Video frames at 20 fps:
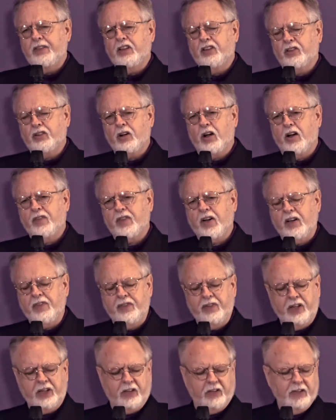this off, I
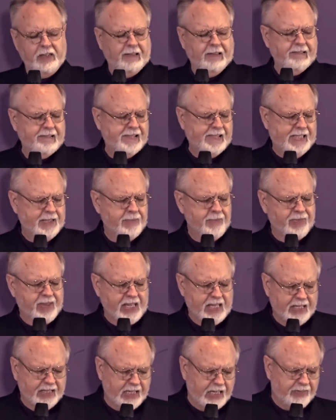figured
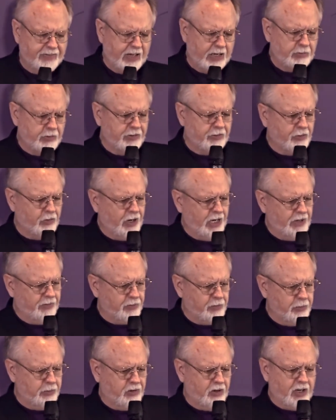that if I refrained
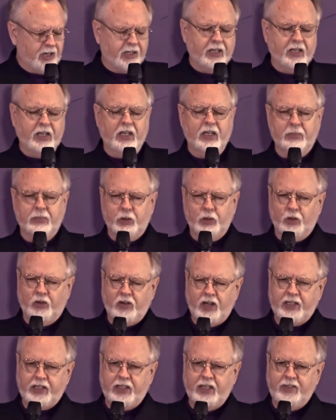from
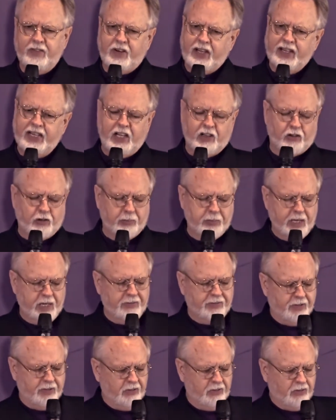projecting financial
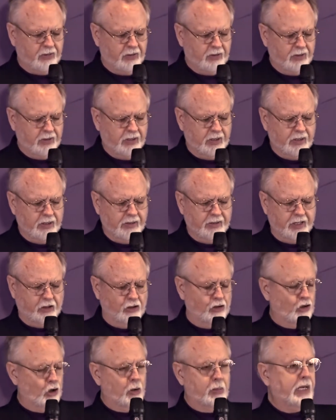benefits,
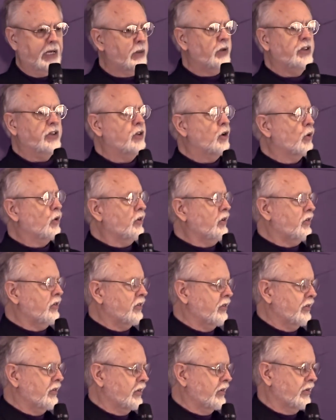then nobody would
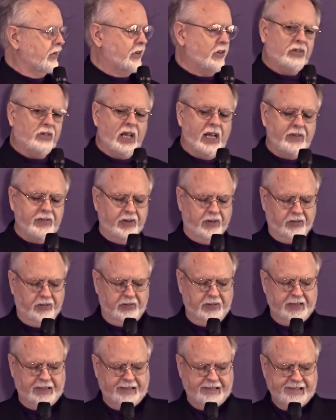notice the
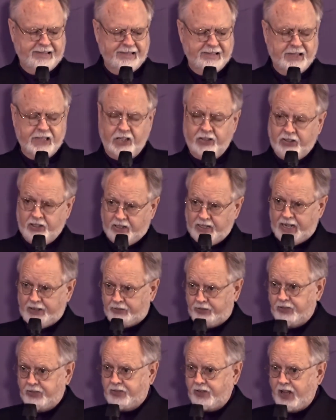savings until
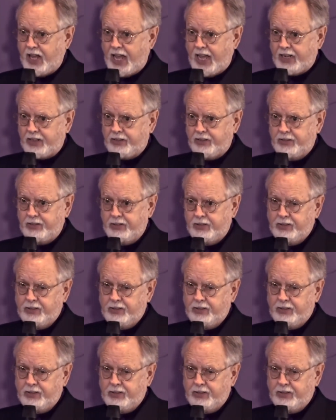after the fact.